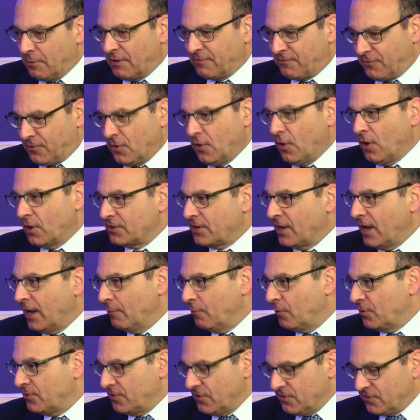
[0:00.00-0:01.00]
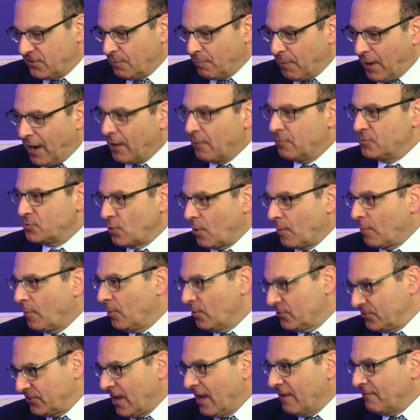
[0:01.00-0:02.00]
about for a long time, which is the
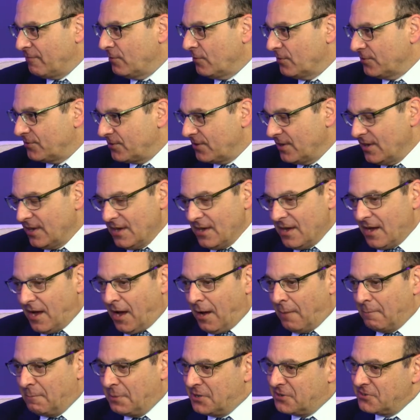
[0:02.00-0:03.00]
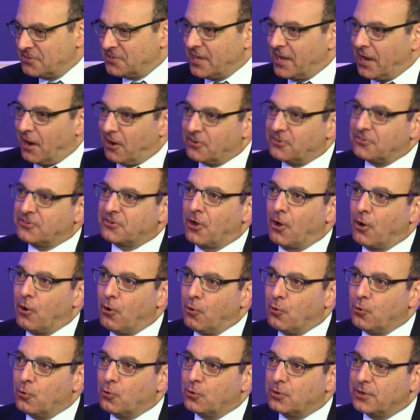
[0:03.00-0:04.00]
bioabsorbable scaffolds. Because they are
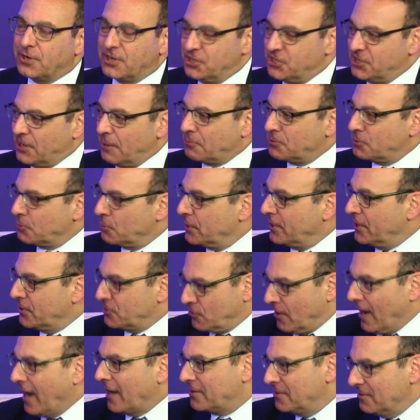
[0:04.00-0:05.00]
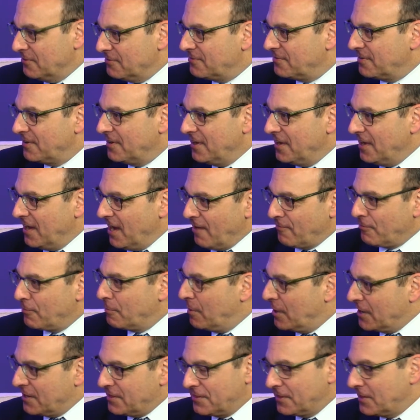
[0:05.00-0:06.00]
so conceptually attractive.
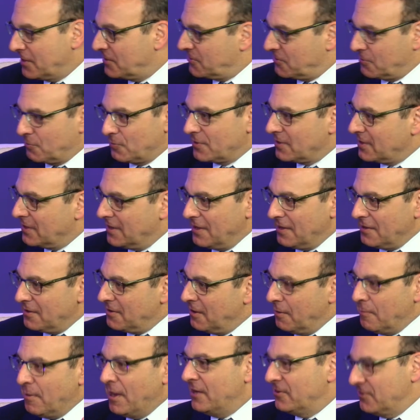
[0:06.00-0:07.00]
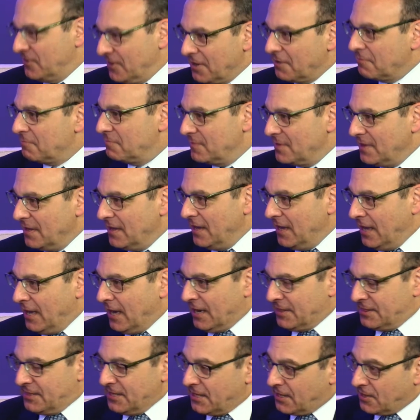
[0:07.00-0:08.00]
Everybody thinks amazing. And
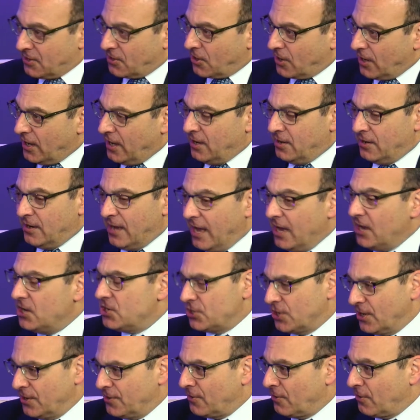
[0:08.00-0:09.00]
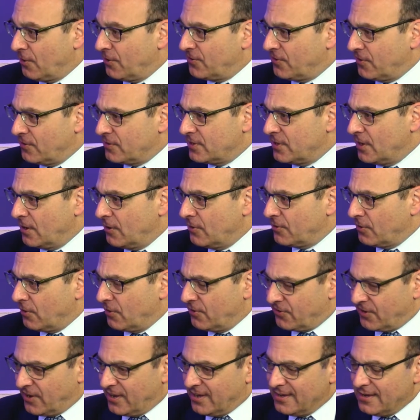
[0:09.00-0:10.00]
I think in Asia there is
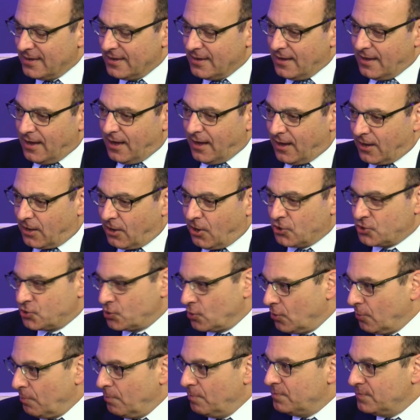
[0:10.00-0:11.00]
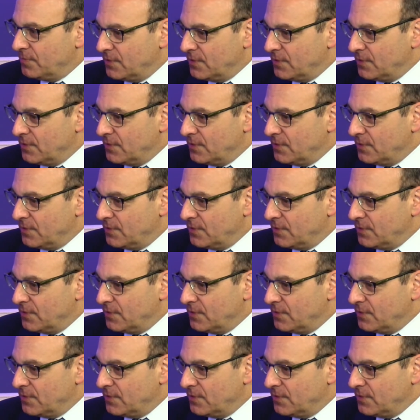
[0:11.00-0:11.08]
a cultural